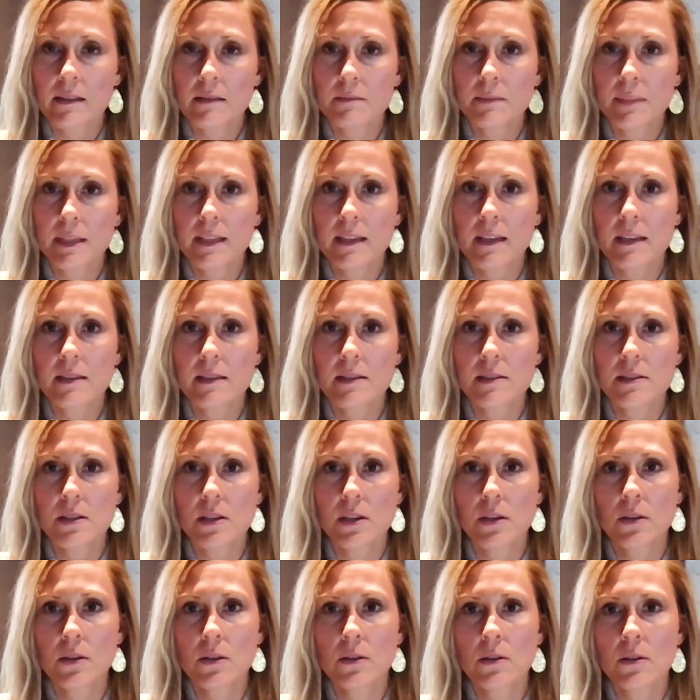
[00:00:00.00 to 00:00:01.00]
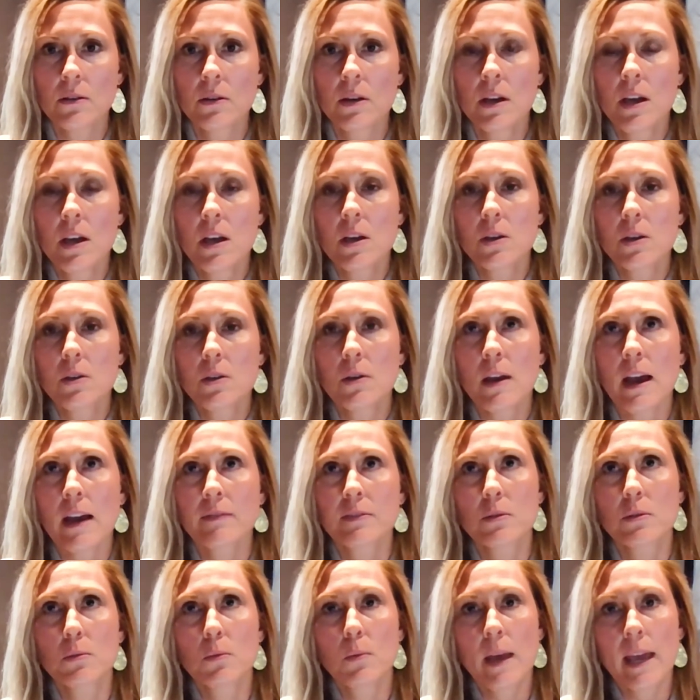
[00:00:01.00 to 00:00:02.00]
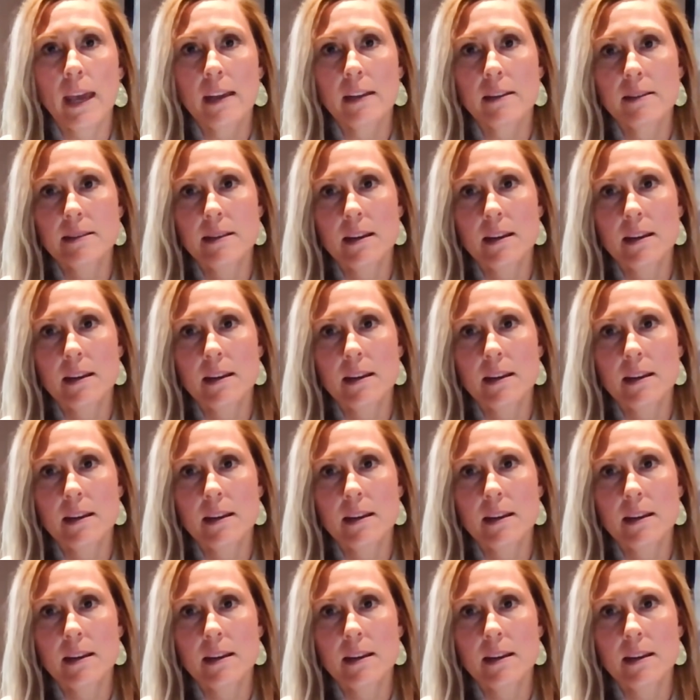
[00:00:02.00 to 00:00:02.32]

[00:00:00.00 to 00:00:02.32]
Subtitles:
because you have to wait